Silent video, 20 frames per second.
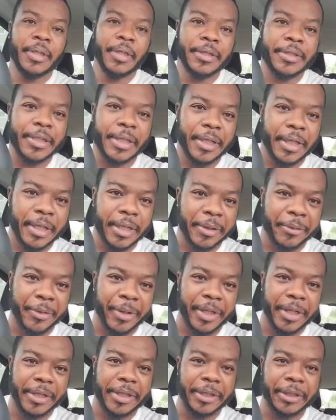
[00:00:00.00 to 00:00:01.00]
It's another
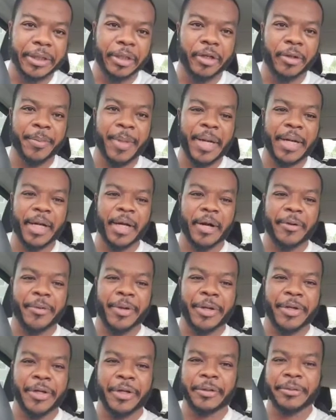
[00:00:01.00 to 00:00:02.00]
great edition of my car
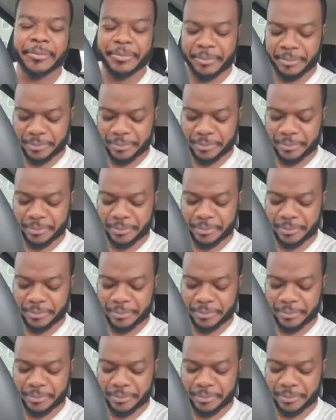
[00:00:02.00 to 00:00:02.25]
radio.